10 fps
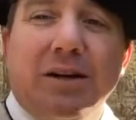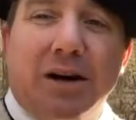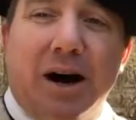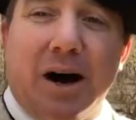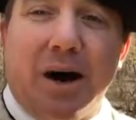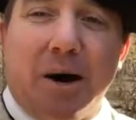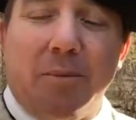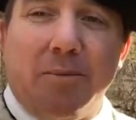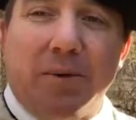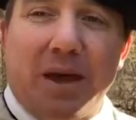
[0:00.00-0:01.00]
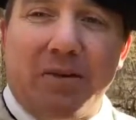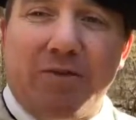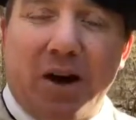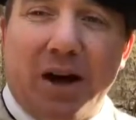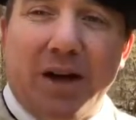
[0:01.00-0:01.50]

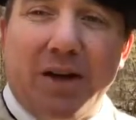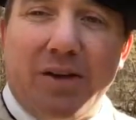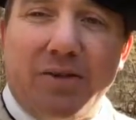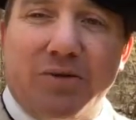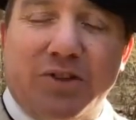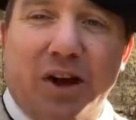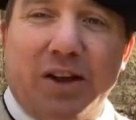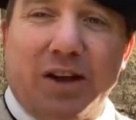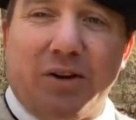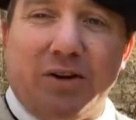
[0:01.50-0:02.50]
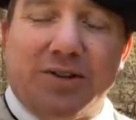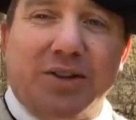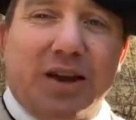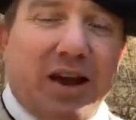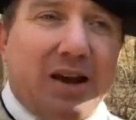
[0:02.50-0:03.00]
If you've studied or
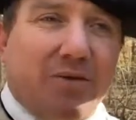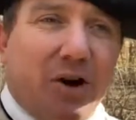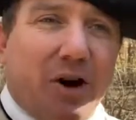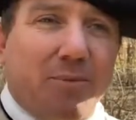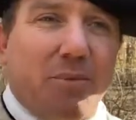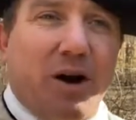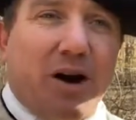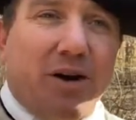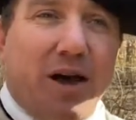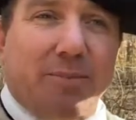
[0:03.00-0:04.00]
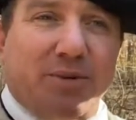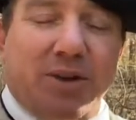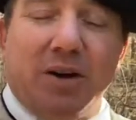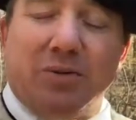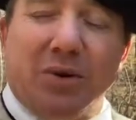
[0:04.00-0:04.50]
listened to any of our
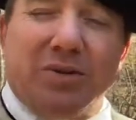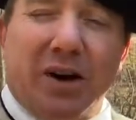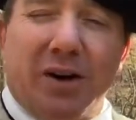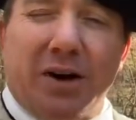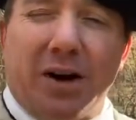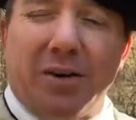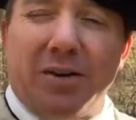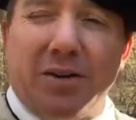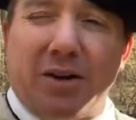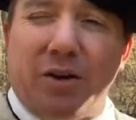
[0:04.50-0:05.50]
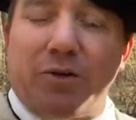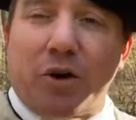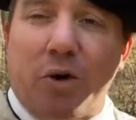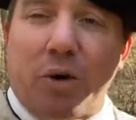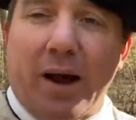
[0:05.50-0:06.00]
episodes we've done on Guilford
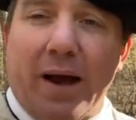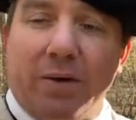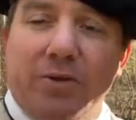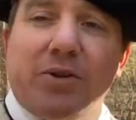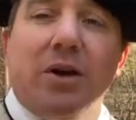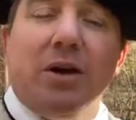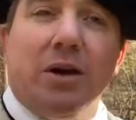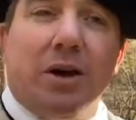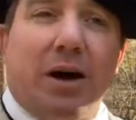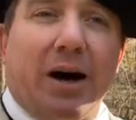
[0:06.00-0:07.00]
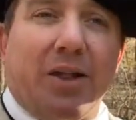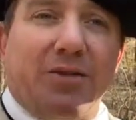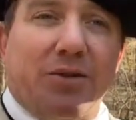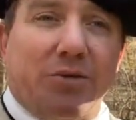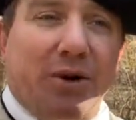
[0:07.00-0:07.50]
Courthouse,
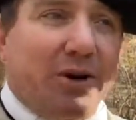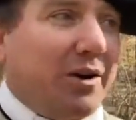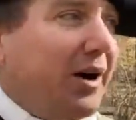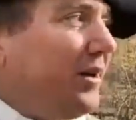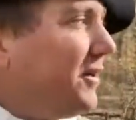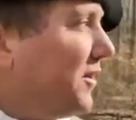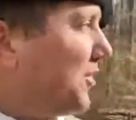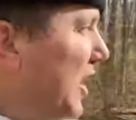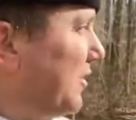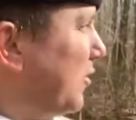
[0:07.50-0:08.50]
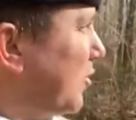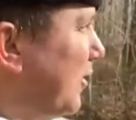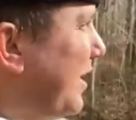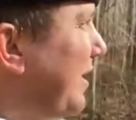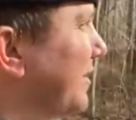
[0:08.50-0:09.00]
this is where Nathaniel
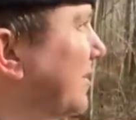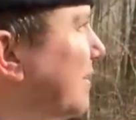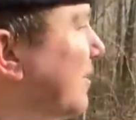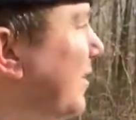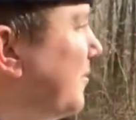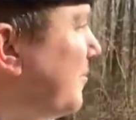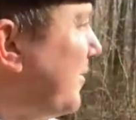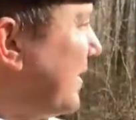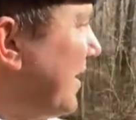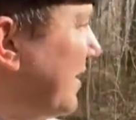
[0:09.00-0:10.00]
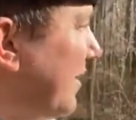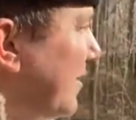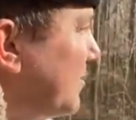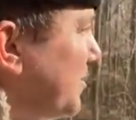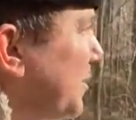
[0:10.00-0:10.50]
Greene, and here
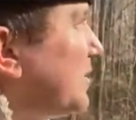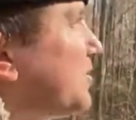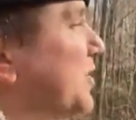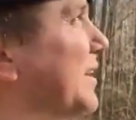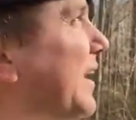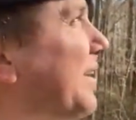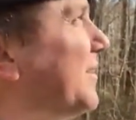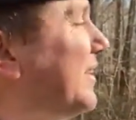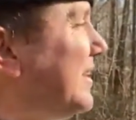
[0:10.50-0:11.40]
comes a big tree down.